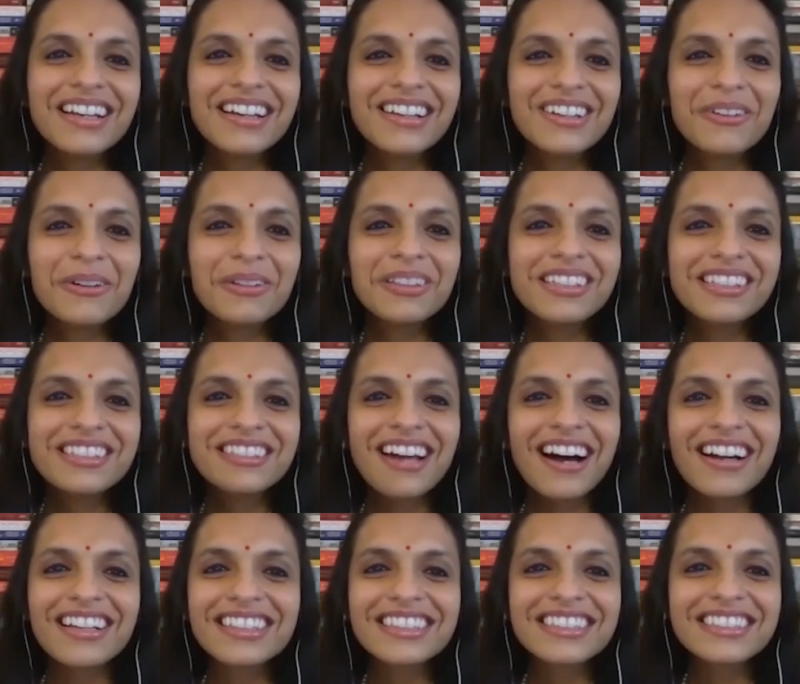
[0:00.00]
you know these
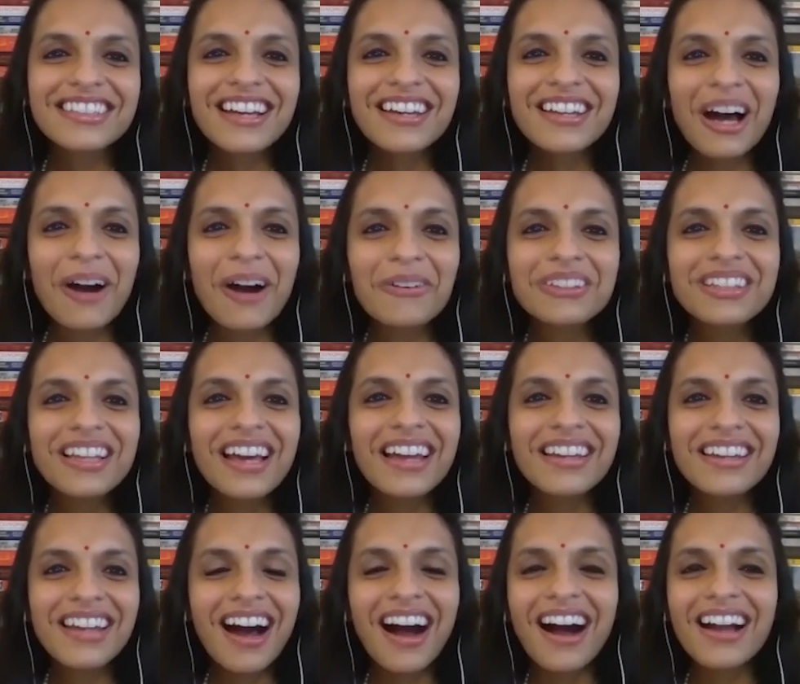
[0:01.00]
nuggets are out there
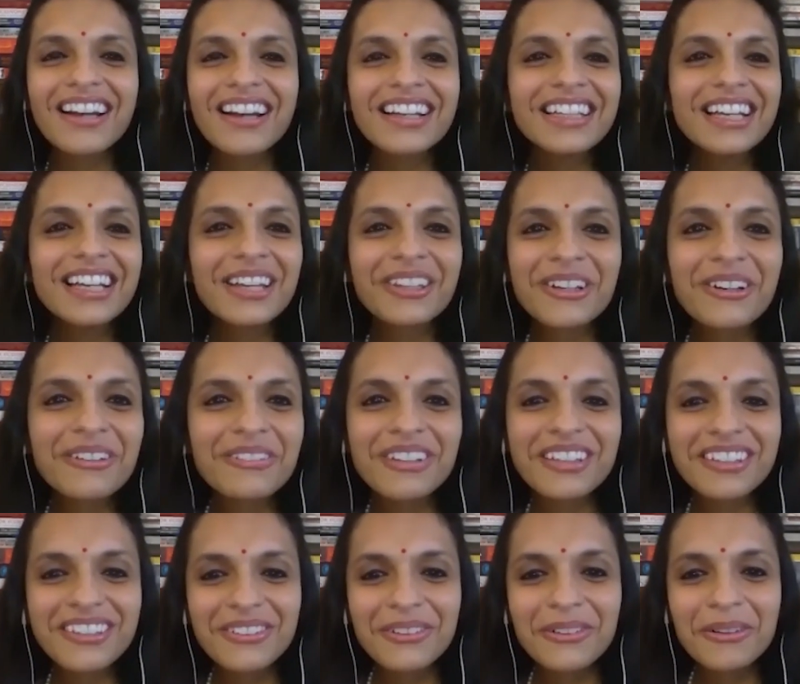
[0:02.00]
and hardly any of
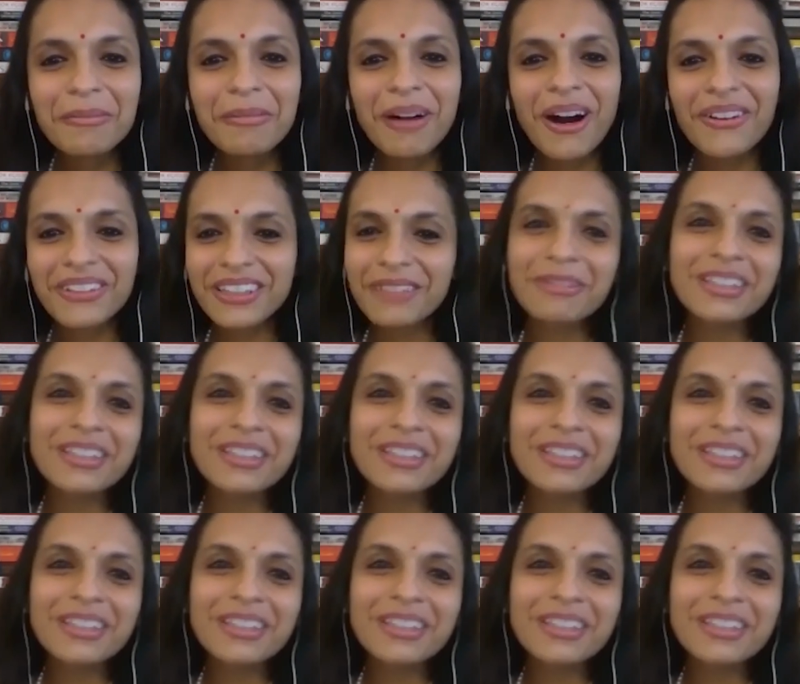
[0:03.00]
us know about it.